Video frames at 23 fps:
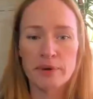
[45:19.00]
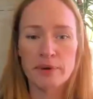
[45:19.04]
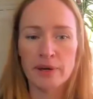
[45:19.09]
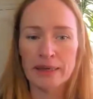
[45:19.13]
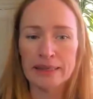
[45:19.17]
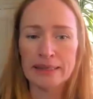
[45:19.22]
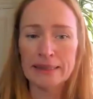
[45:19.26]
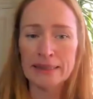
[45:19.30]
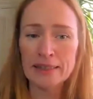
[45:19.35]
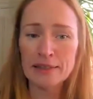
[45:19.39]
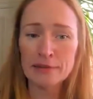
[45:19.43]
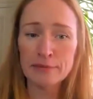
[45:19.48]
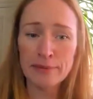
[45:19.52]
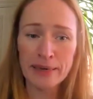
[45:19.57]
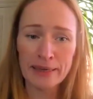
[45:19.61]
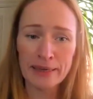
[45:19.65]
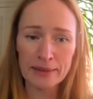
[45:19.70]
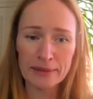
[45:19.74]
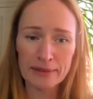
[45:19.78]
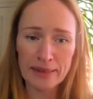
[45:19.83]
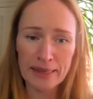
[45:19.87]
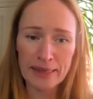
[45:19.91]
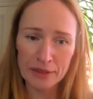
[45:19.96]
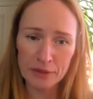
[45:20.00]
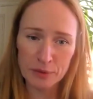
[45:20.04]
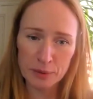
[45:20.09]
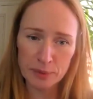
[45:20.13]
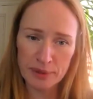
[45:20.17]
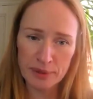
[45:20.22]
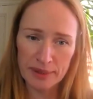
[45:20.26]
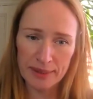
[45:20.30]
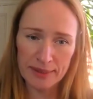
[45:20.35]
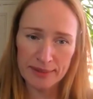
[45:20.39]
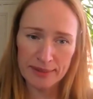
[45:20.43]
my email
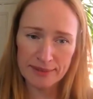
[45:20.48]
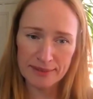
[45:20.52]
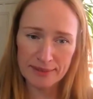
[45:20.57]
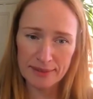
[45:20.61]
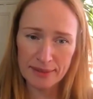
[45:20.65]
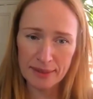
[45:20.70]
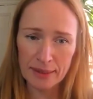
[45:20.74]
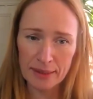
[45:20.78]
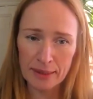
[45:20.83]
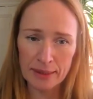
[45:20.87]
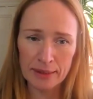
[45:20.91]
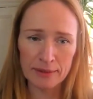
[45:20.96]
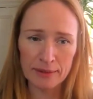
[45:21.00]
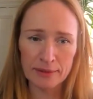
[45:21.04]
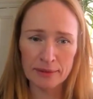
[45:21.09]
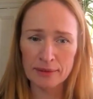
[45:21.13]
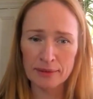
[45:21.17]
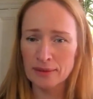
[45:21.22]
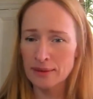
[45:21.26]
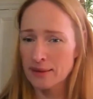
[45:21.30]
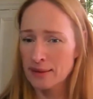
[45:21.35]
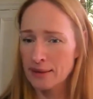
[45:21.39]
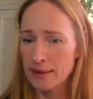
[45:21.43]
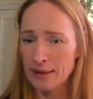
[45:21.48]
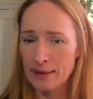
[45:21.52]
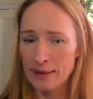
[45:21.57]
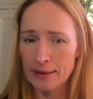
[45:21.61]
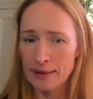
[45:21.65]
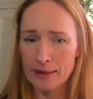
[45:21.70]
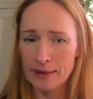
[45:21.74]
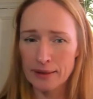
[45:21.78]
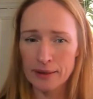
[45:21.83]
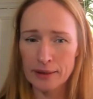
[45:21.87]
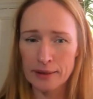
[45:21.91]
address in
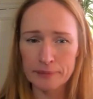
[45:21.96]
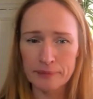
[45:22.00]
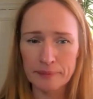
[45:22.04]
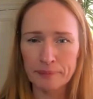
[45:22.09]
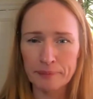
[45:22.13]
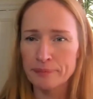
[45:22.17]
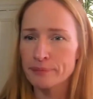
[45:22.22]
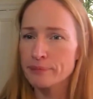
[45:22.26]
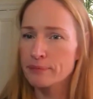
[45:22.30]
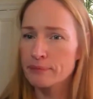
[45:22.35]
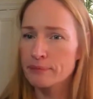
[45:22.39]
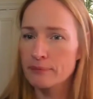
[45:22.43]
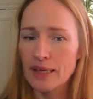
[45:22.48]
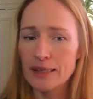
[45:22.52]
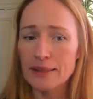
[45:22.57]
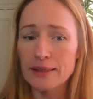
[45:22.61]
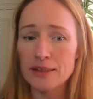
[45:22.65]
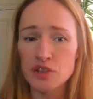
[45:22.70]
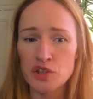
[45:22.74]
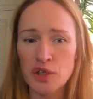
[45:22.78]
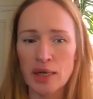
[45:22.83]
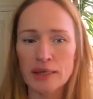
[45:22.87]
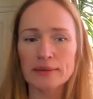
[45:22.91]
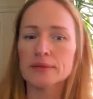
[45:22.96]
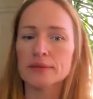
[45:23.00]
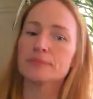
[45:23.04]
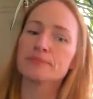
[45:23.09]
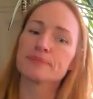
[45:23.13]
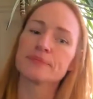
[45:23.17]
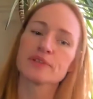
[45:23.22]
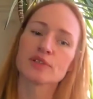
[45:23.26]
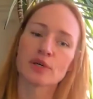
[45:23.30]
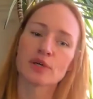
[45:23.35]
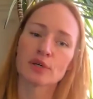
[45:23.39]
the chat.
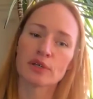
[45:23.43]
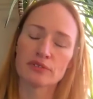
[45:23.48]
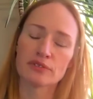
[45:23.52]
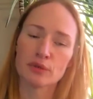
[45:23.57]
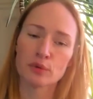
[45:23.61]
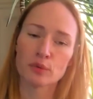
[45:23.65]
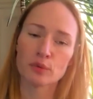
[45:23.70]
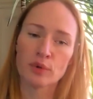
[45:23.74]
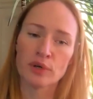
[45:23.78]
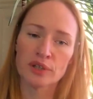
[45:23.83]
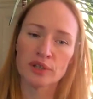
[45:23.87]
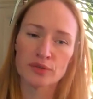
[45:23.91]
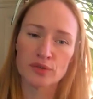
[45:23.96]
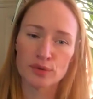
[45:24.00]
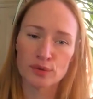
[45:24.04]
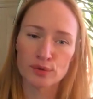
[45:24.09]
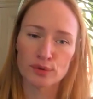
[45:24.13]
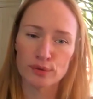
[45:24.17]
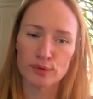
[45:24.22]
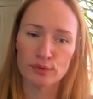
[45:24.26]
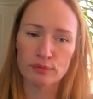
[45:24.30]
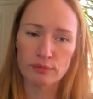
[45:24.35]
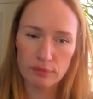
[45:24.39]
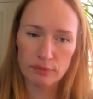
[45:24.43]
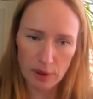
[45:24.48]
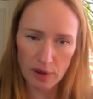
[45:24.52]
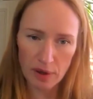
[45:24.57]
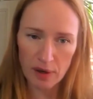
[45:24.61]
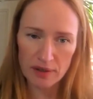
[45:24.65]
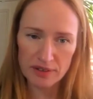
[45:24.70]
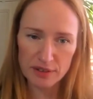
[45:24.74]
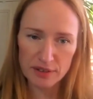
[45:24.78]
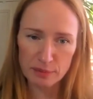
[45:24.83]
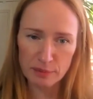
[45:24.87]
So if you want to
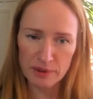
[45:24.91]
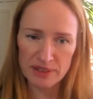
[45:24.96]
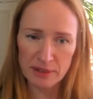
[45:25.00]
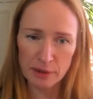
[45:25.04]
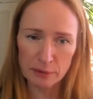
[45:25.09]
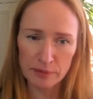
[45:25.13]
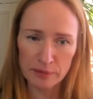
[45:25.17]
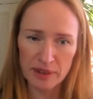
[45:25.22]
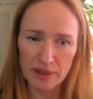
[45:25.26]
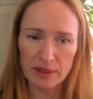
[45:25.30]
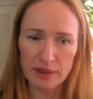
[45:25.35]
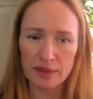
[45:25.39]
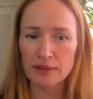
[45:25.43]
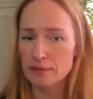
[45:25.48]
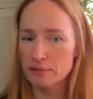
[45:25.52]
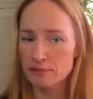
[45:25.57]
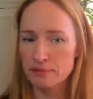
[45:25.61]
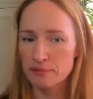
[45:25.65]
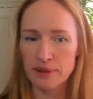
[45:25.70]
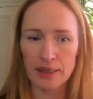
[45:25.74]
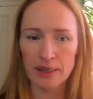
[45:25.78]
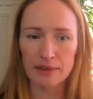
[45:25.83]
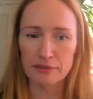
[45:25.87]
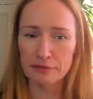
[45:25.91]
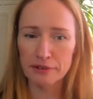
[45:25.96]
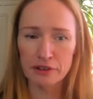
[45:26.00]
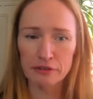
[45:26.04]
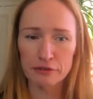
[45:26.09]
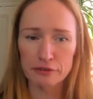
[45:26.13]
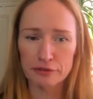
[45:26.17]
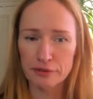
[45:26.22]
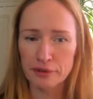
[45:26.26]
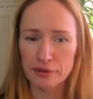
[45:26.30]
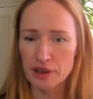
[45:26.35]
ask me something, then
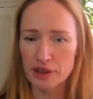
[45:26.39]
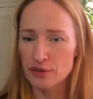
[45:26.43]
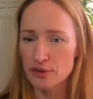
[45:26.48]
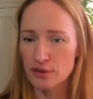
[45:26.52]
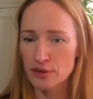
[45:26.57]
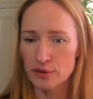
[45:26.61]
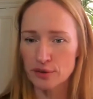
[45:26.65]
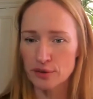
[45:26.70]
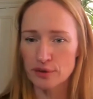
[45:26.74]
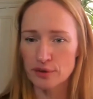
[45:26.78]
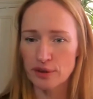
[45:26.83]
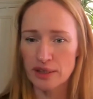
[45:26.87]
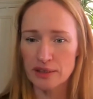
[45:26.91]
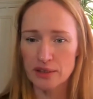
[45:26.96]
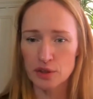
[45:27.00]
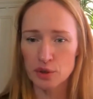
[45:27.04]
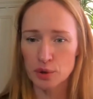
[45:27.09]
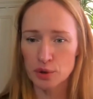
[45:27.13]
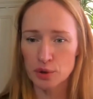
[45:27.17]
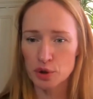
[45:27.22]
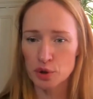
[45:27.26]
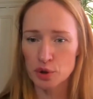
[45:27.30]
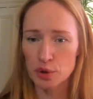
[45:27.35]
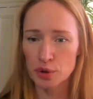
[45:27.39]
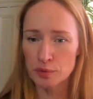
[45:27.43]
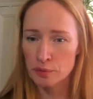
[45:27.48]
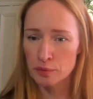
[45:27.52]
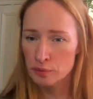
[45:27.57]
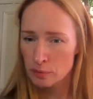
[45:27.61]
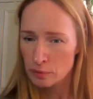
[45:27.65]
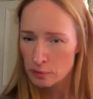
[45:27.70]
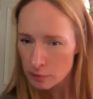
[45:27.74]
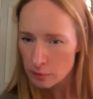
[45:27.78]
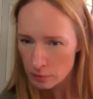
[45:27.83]
feel free to get in touch.
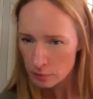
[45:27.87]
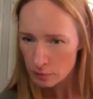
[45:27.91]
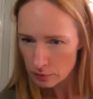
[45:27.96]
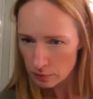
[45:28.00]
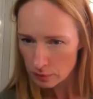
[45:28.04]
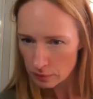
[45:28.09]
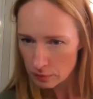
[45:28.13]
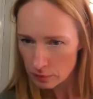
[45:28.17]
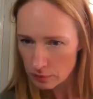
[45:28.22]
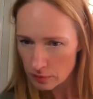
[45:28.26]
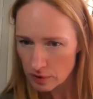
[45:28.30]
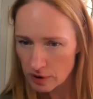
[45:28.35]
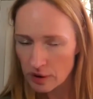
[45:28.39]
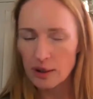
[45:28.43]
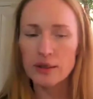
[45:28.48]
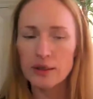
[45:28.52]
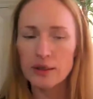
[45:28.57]
Yeah.